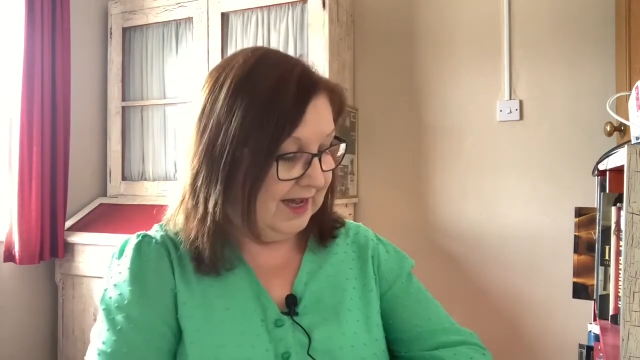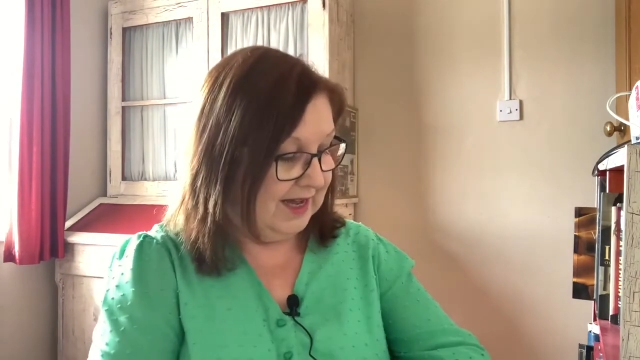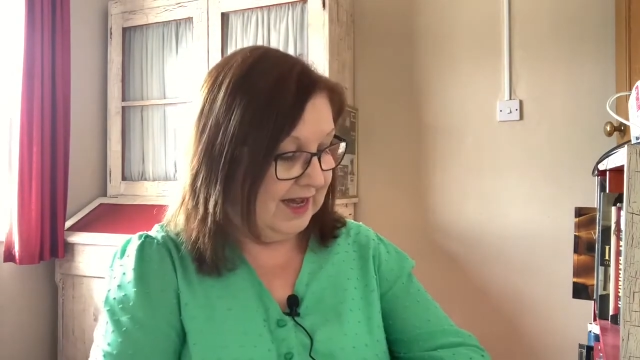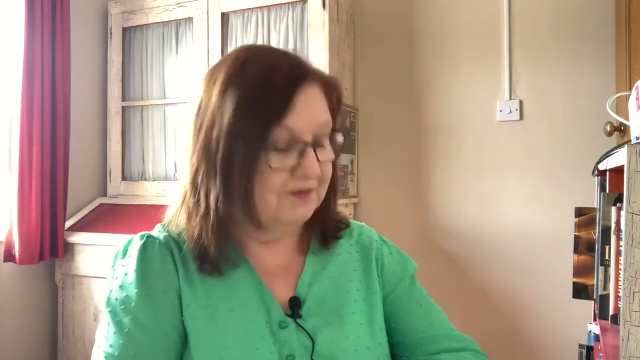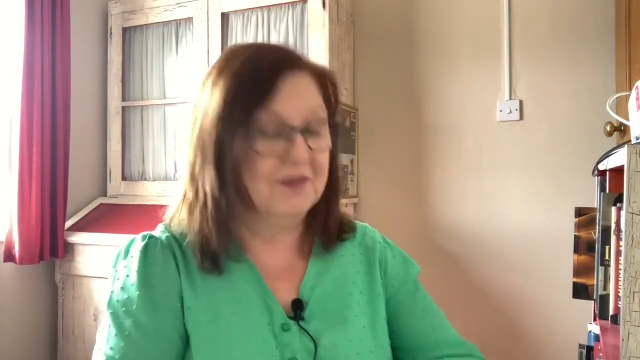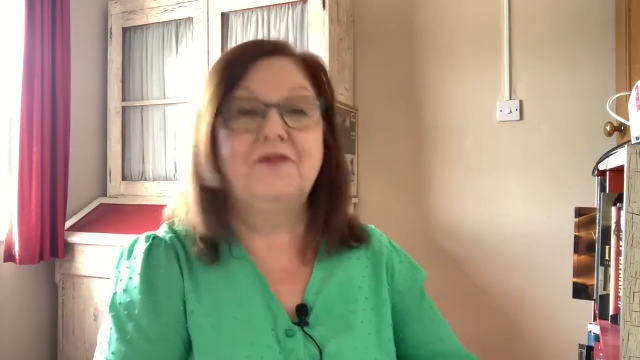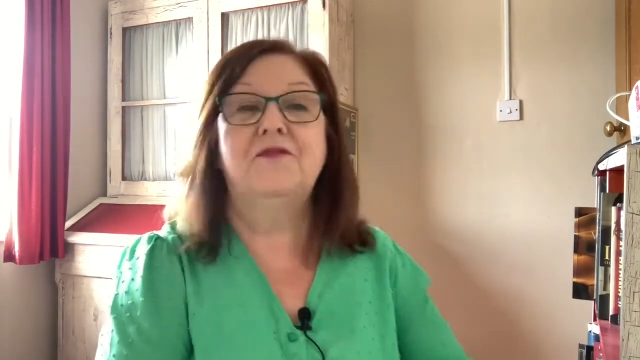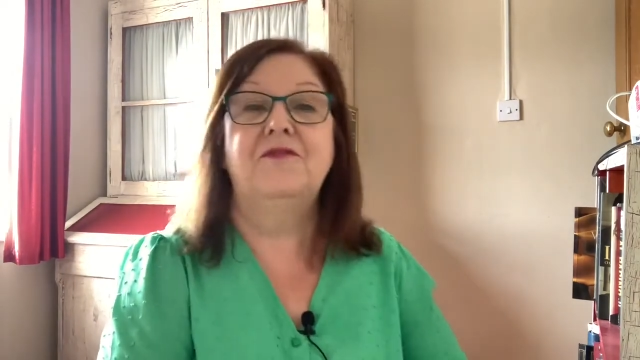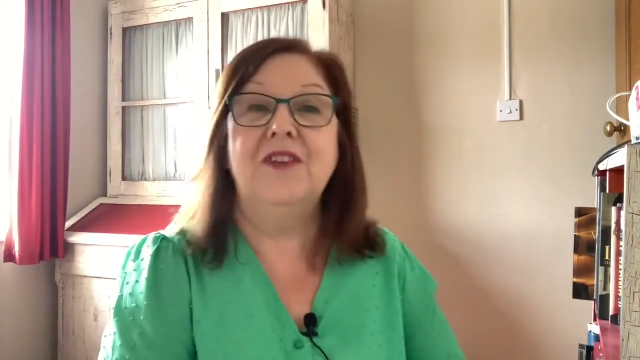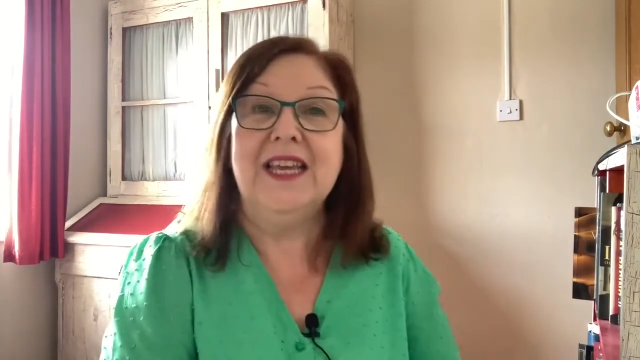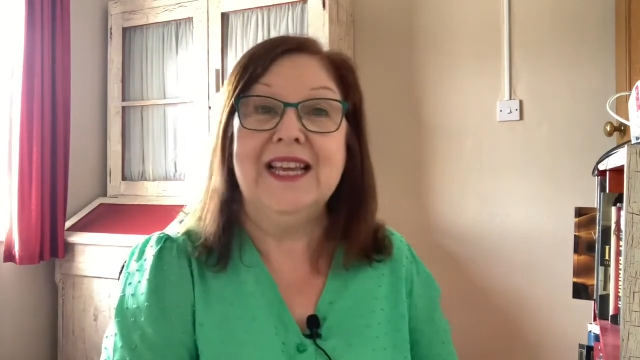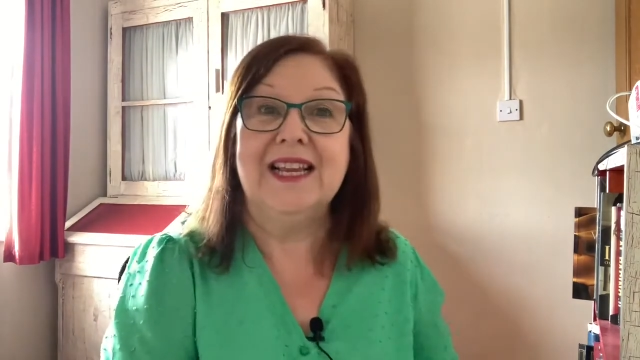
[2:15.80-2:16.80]
I have a
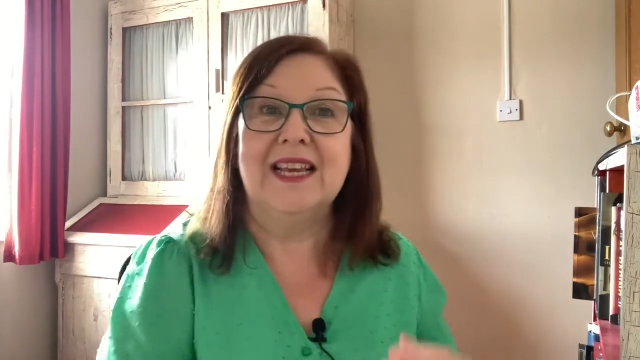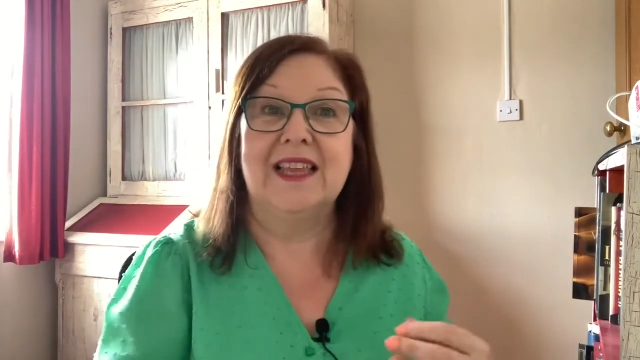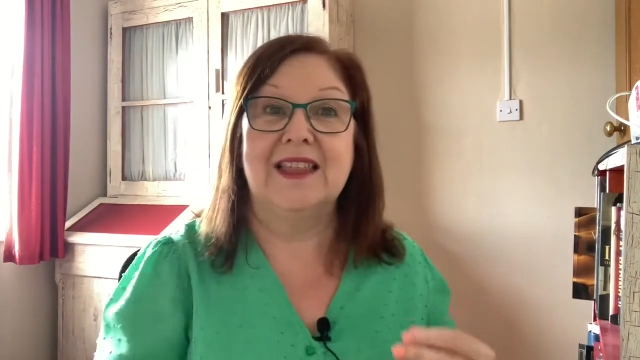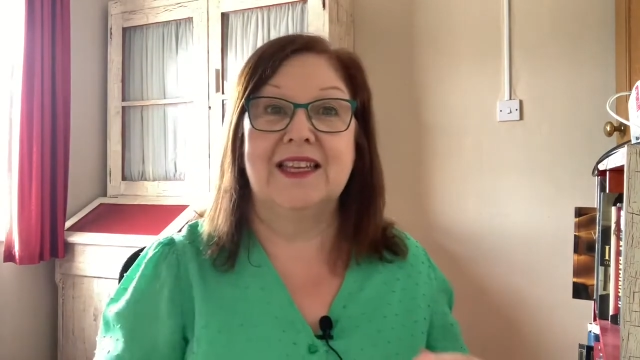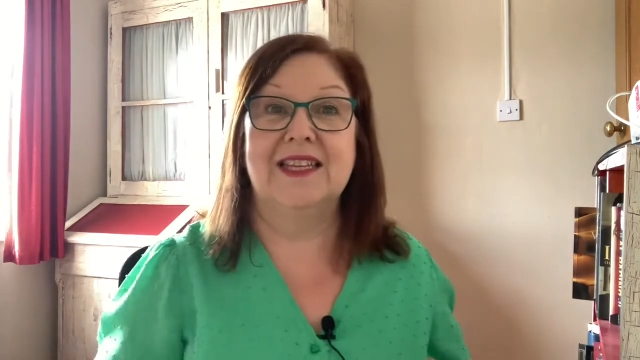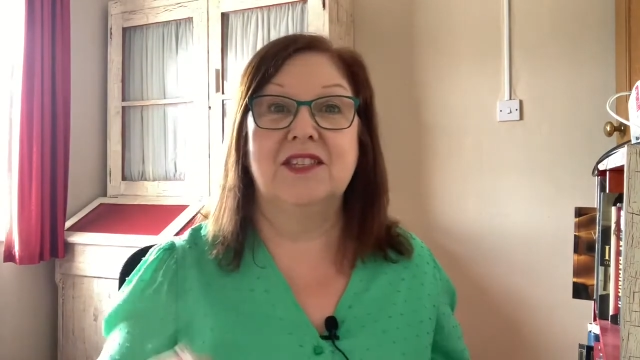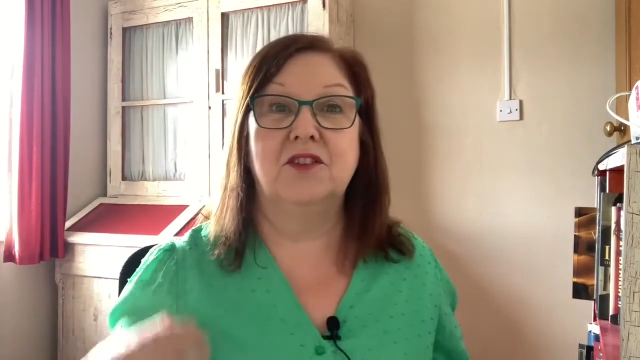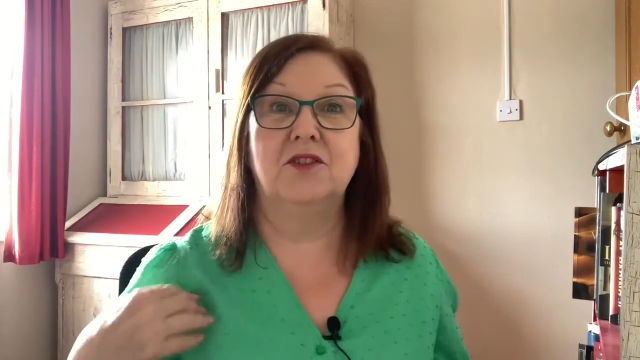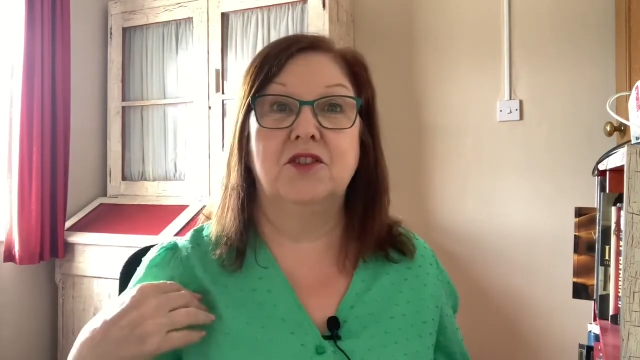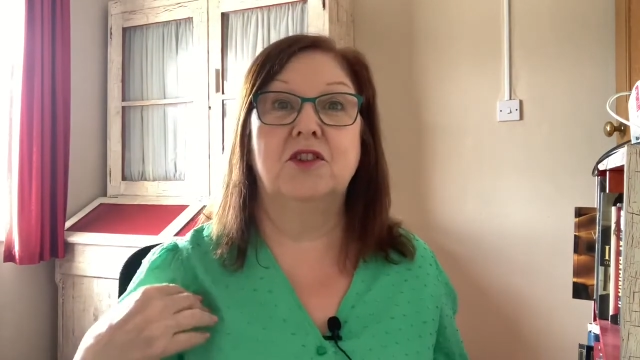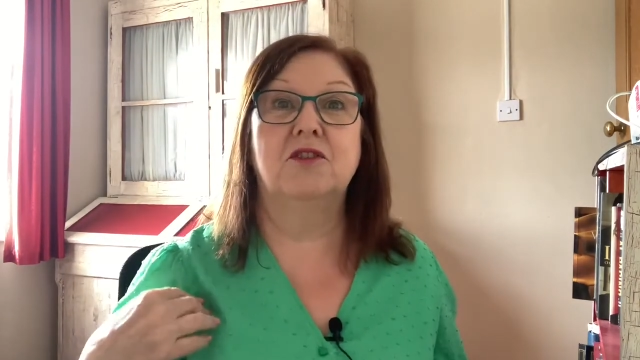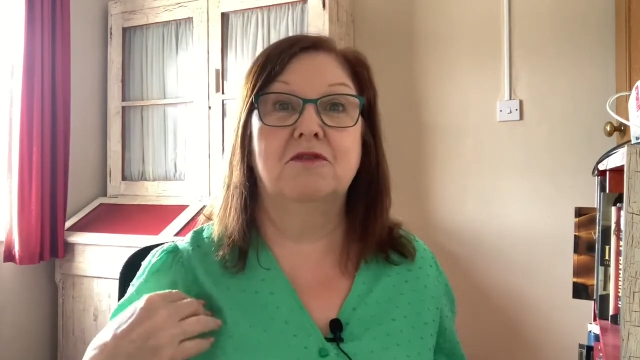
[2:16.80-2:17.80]
feeling that it's
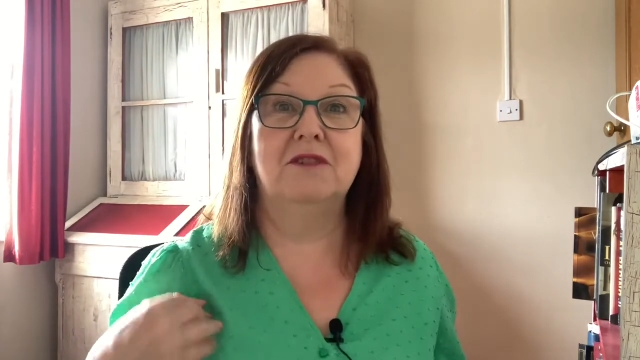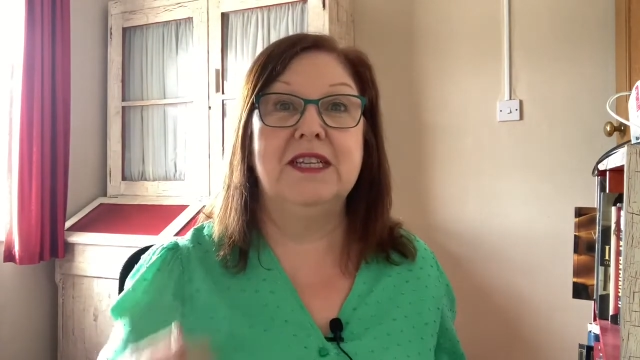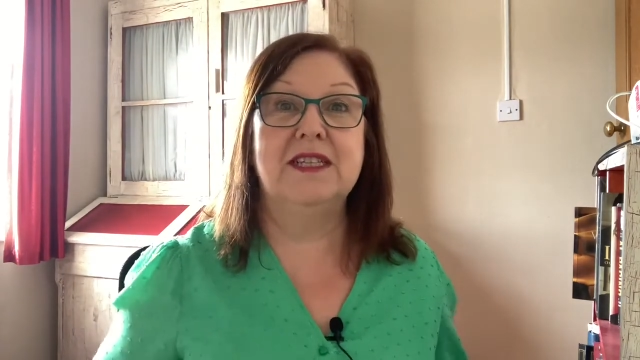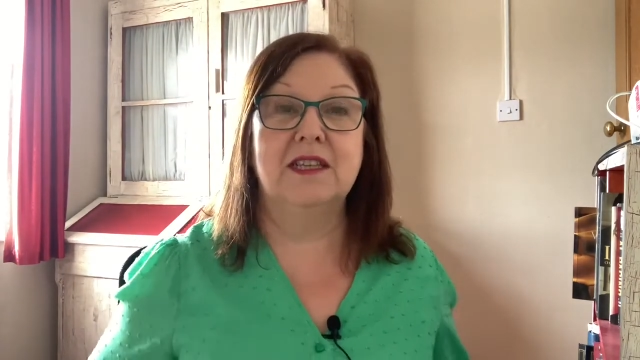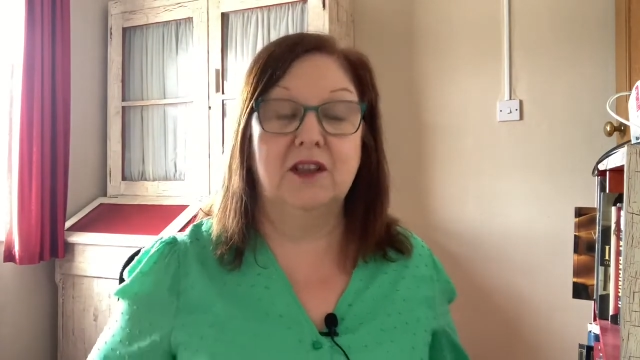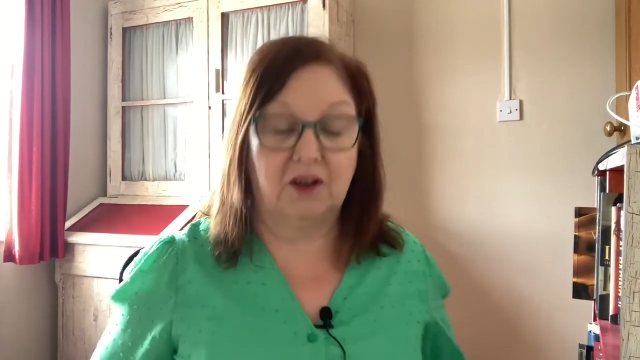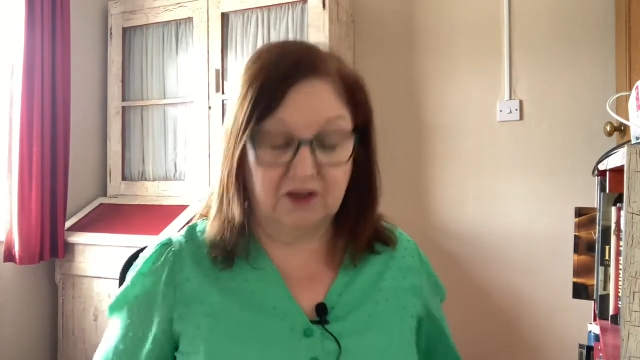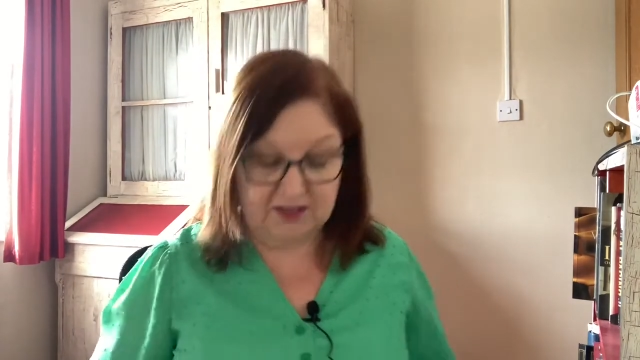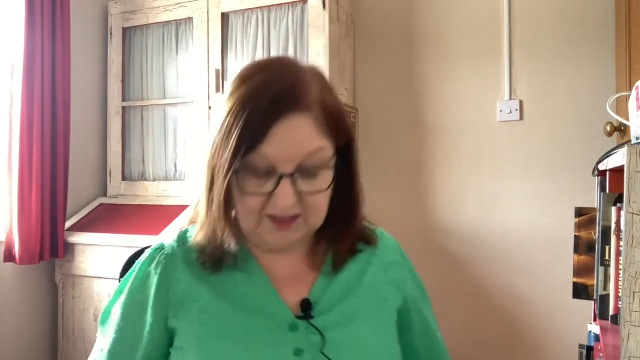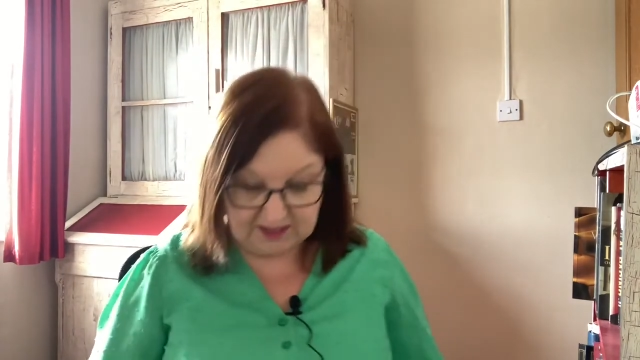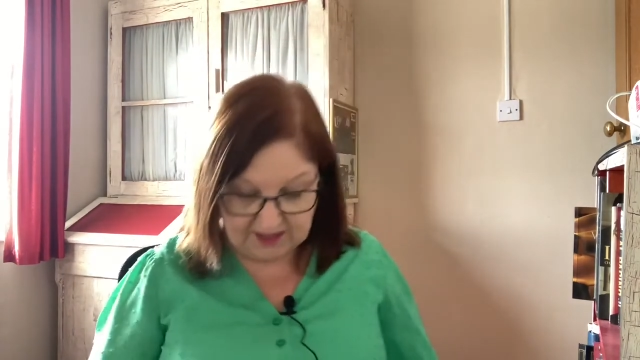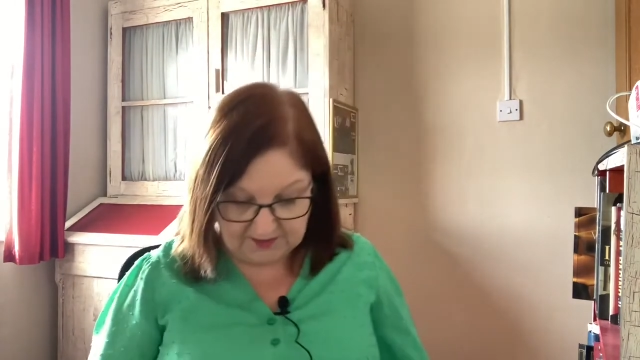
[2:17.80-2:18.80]
going to crease a lot.